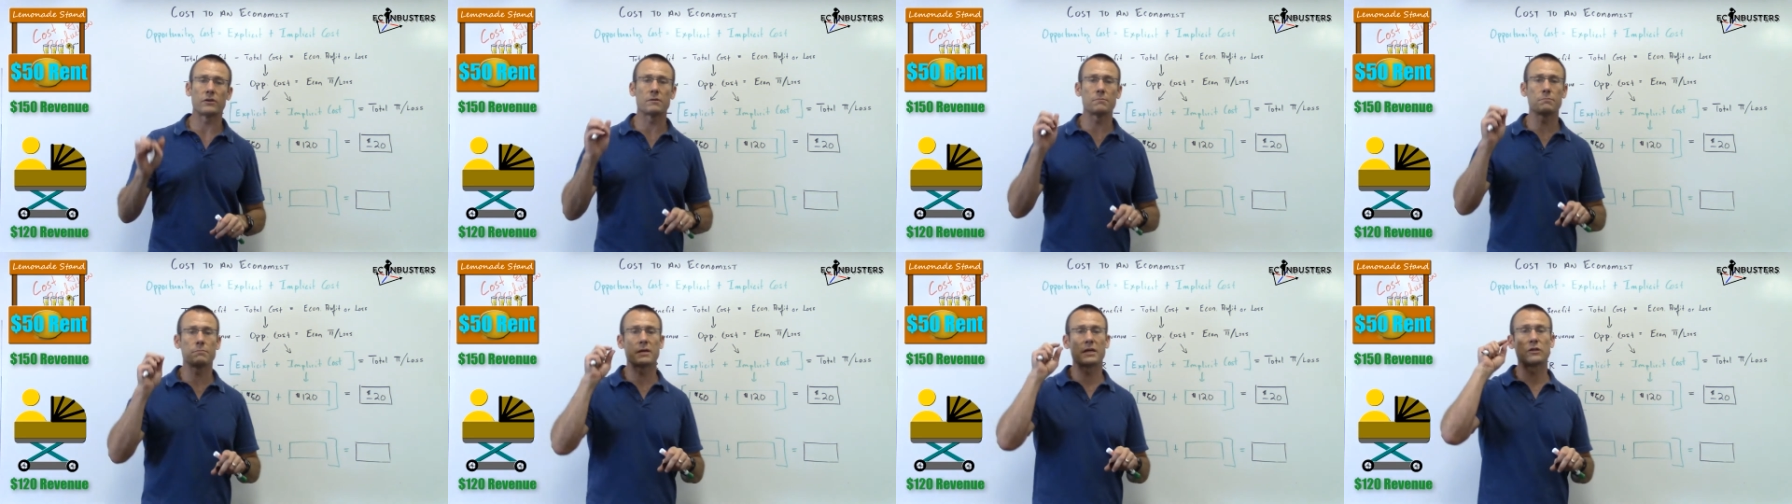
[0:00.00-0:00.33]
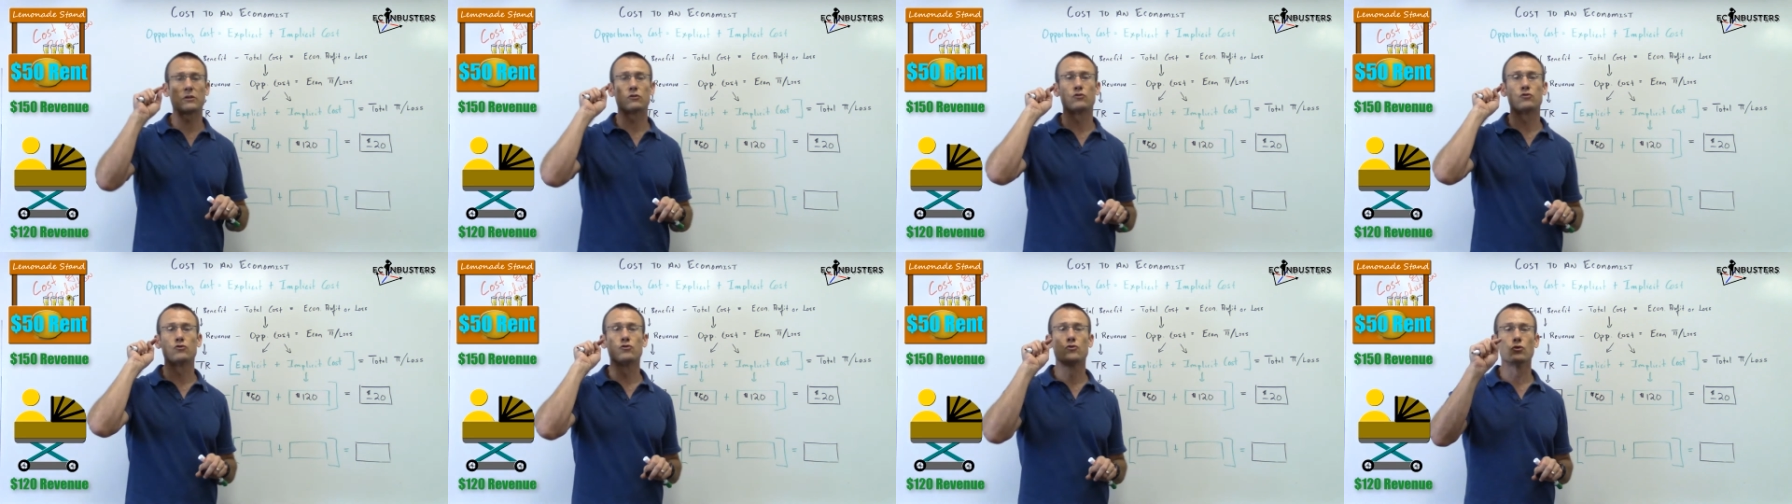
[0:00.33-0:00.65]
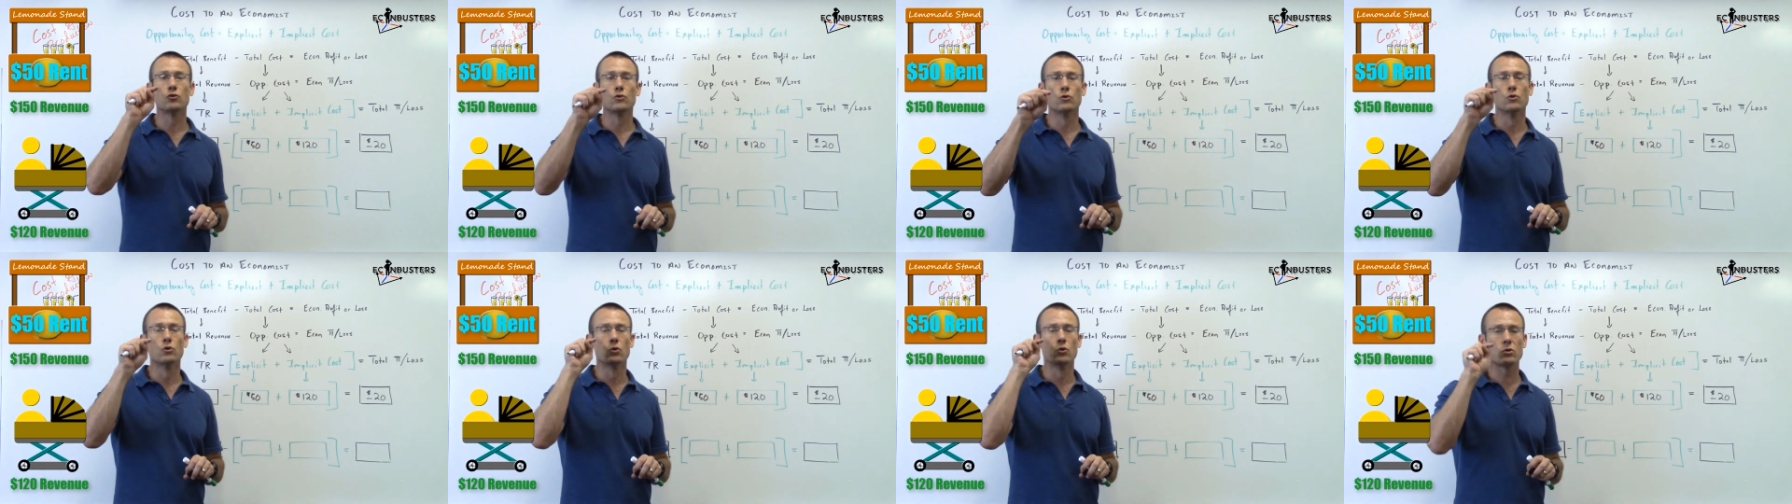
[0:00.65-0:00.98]
it means
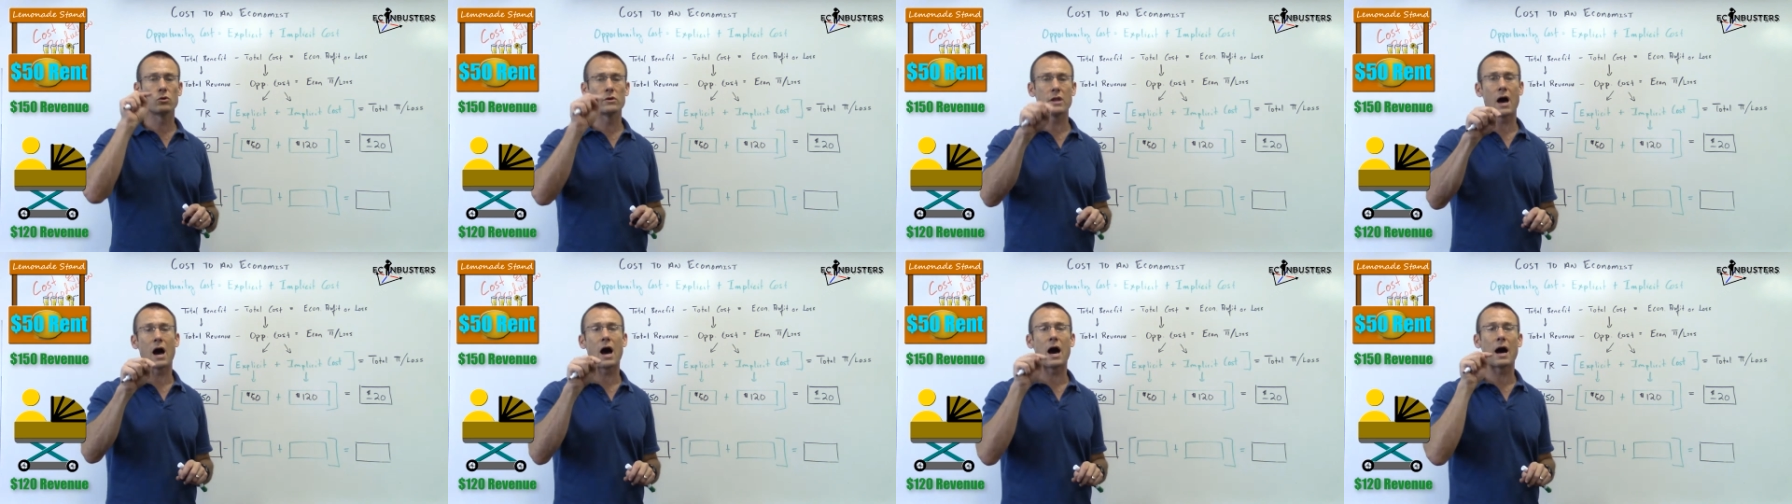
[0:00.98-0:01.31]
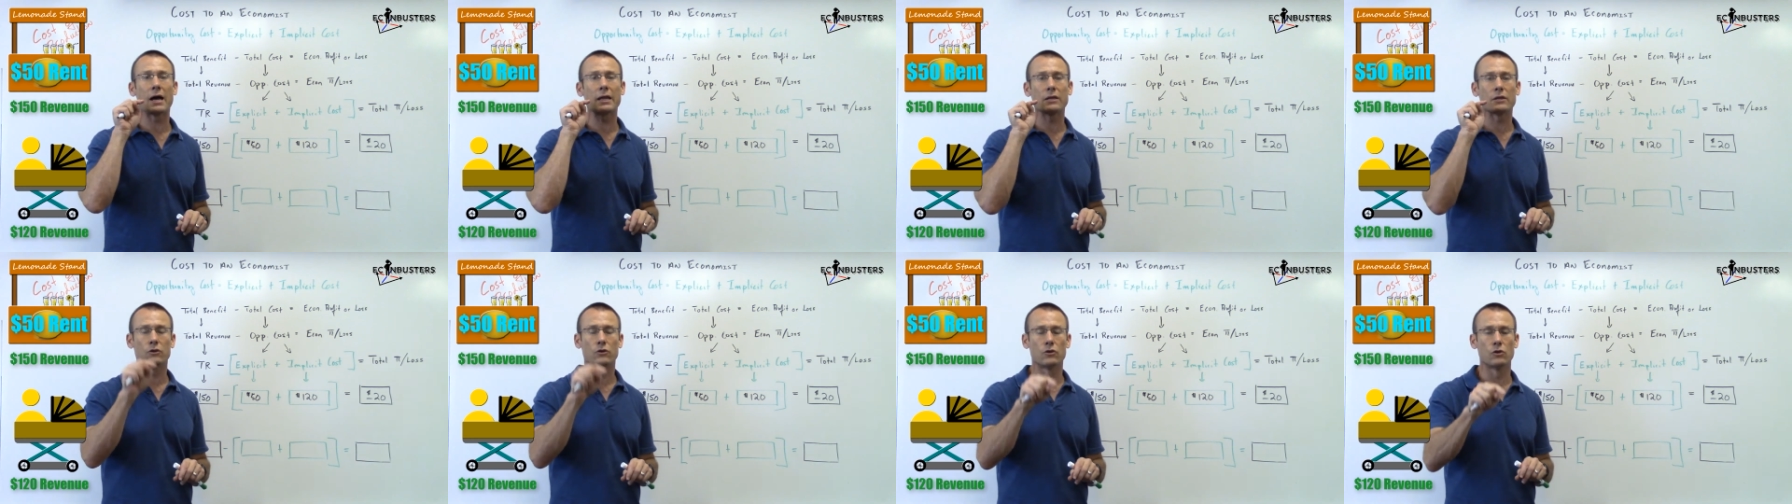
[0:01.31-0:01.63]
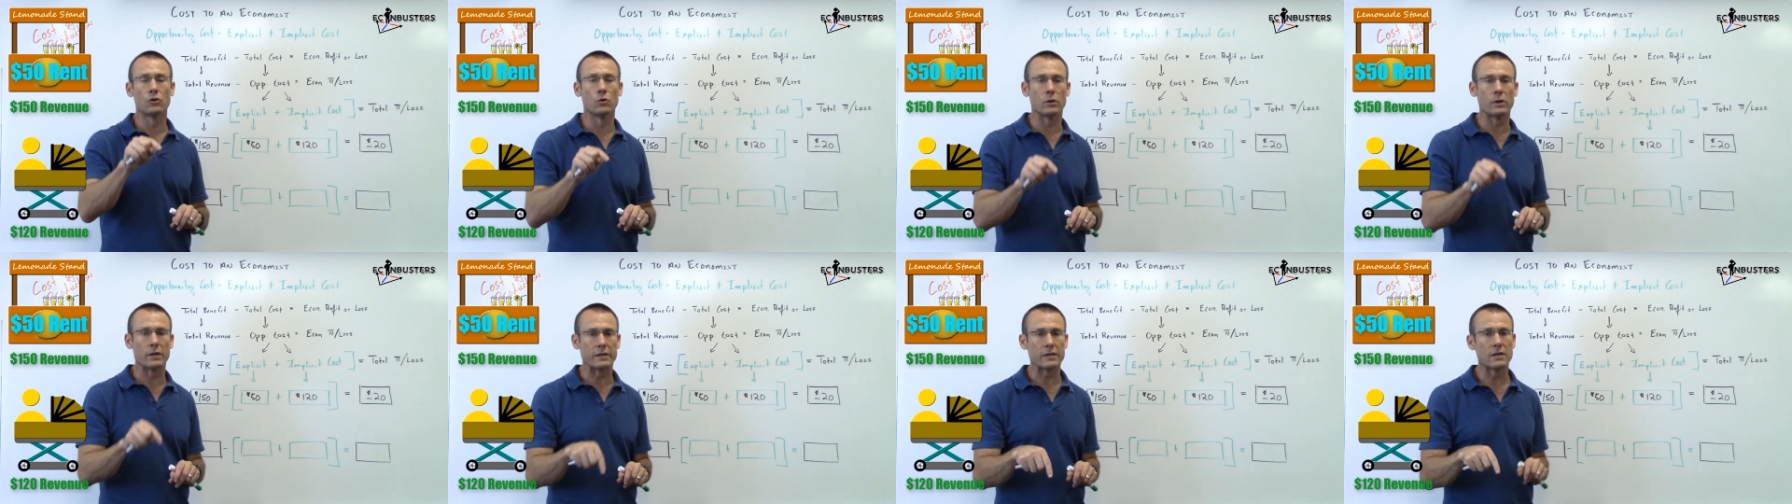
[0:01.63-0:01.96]
do not
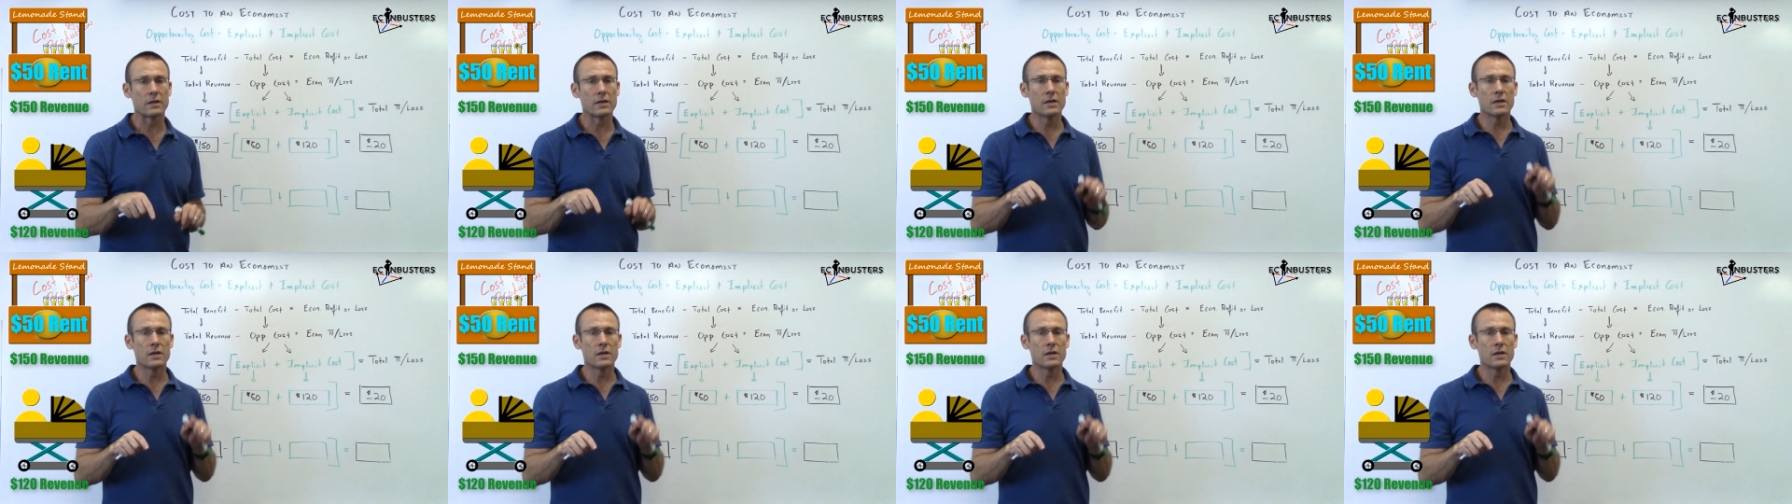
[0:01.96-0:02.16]
do it.